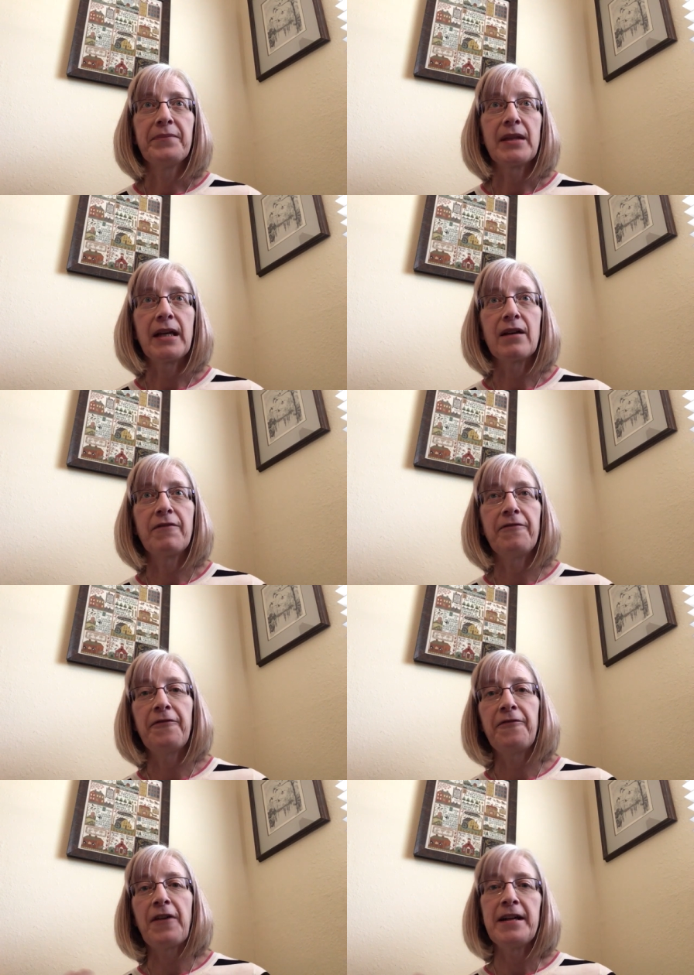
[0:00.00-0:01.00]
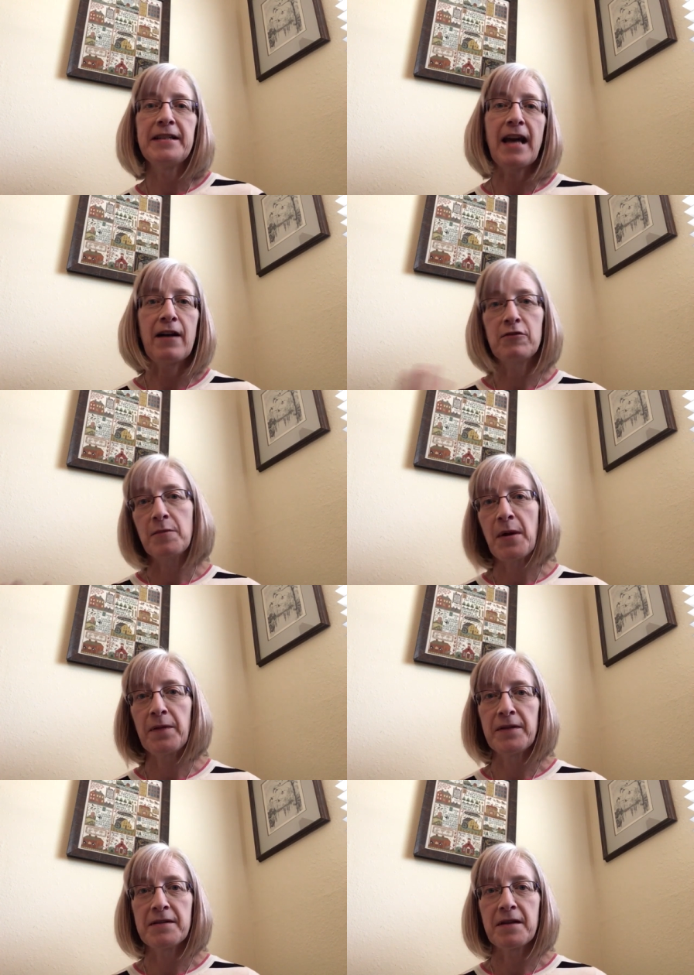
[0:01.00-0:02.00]
like find out
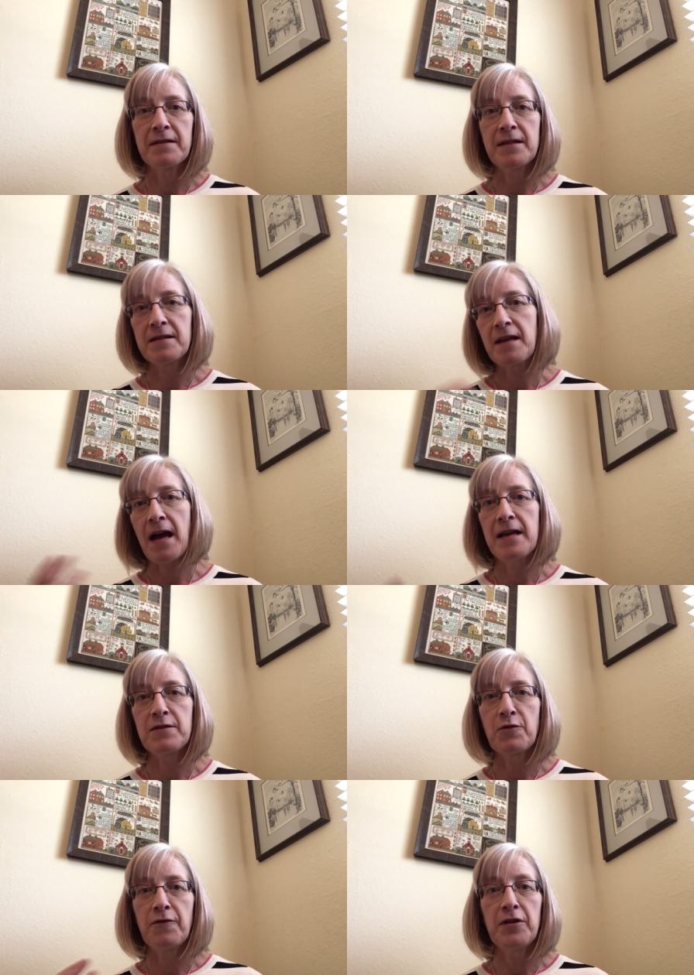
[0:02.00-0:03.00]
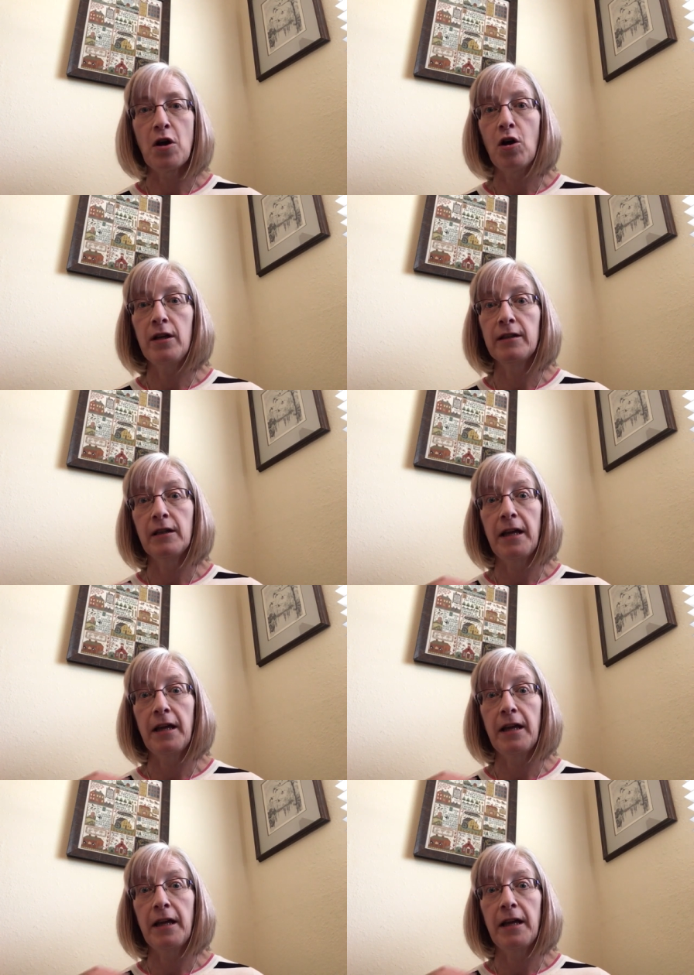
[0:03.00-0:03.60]
about this guy sort of in